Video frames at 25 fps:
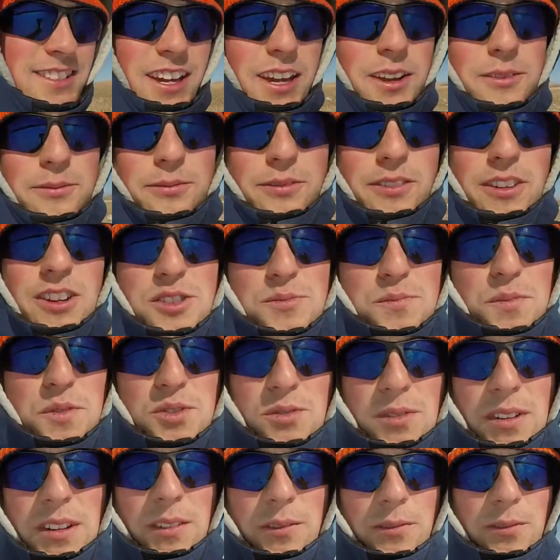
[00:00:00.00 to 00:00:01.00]
ten fish
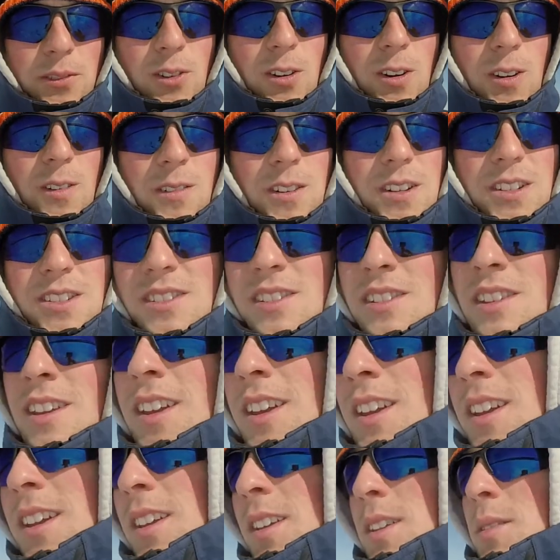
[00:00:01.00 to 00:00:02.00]
between the four of us.
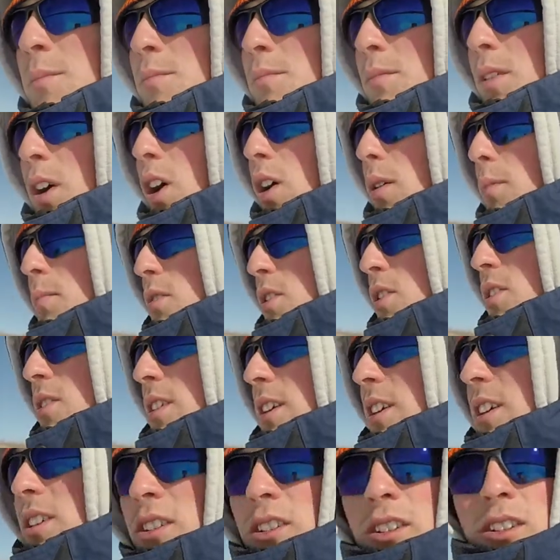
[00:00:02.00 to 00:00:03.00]
All
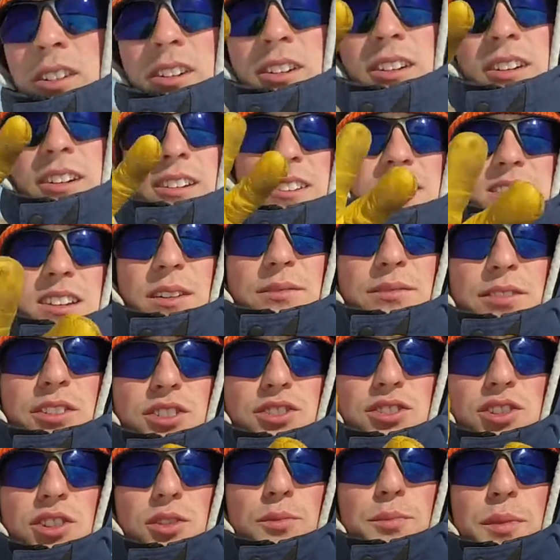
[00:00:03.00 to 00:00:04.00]
bluegill, except for
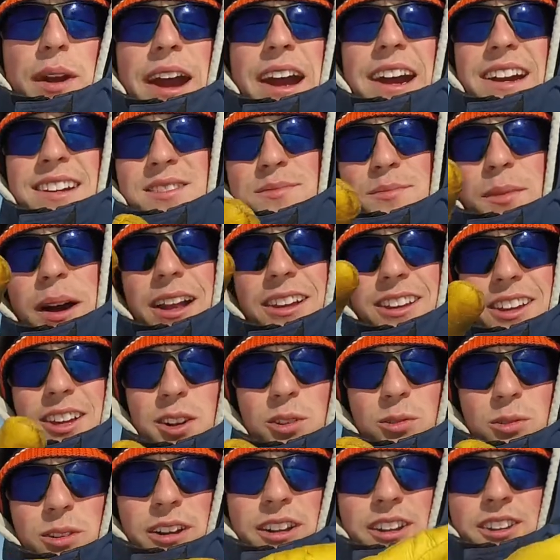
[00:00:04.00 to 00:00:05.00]
two bass, my
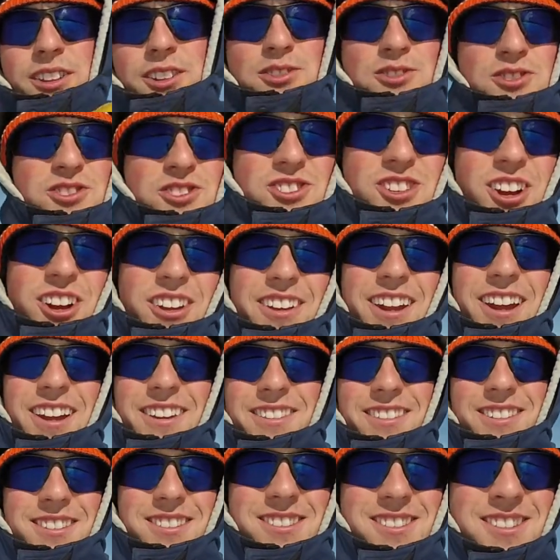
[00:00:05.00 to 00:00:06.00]
little one, and you just saw
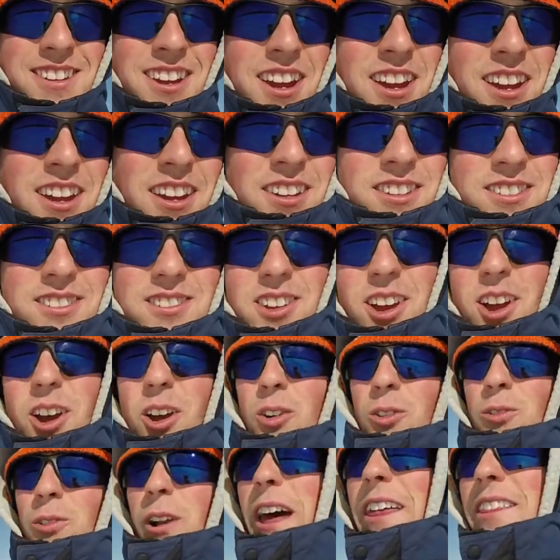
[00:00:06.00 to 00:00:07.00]
Nathan's.
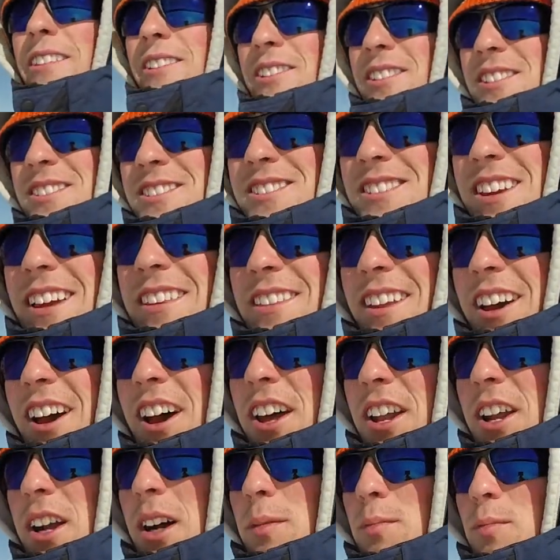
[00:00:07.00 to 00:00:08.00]
So rather than set the
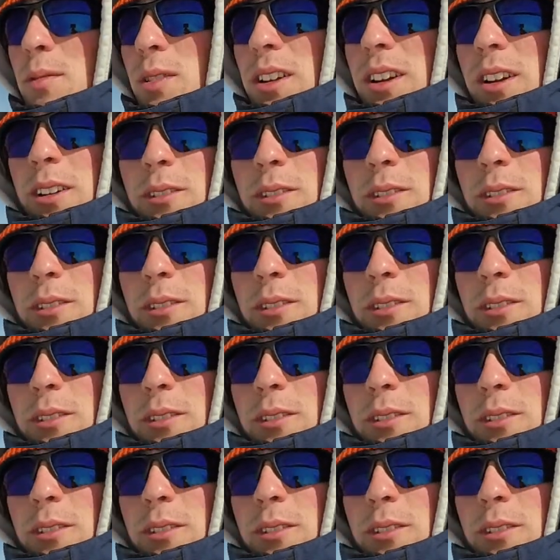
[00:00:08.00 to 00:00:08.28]
hut up, we're